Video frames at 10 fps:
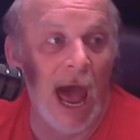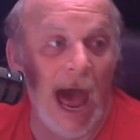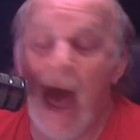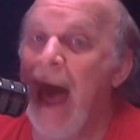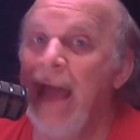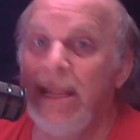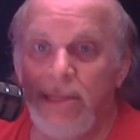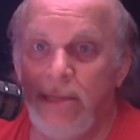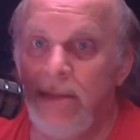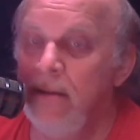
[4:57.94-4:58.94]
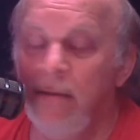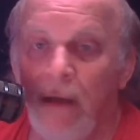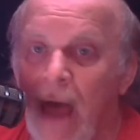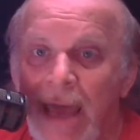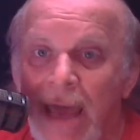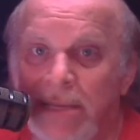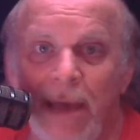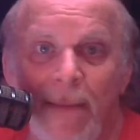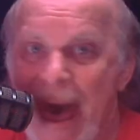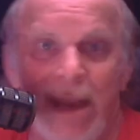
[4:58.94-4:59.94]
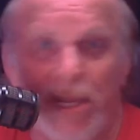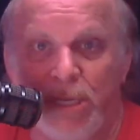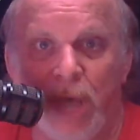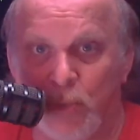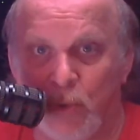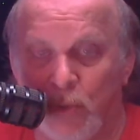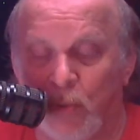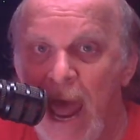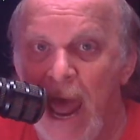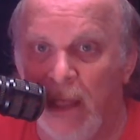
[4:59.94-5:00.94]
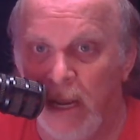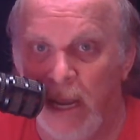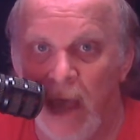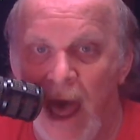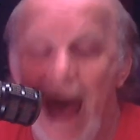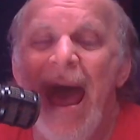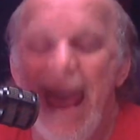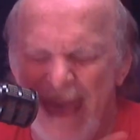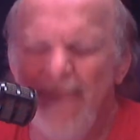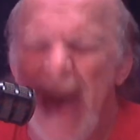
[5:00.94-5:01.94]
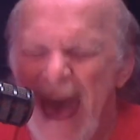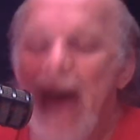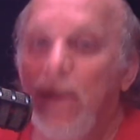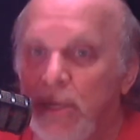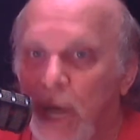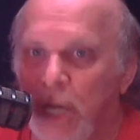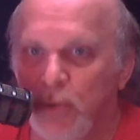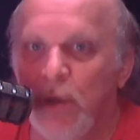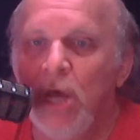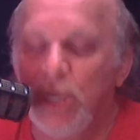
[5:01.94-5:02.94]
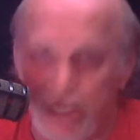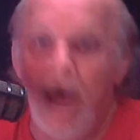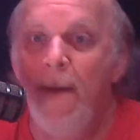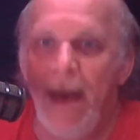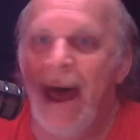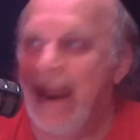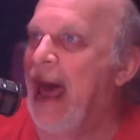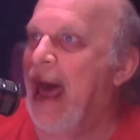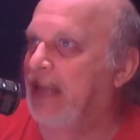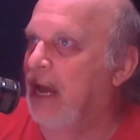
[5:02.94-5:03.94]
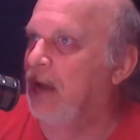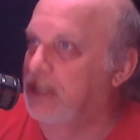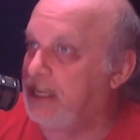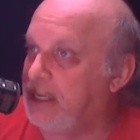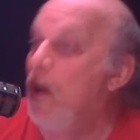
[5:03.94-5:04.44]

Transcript: I I guess I'm out of touch with reality. I am out of touch with somebody out there tell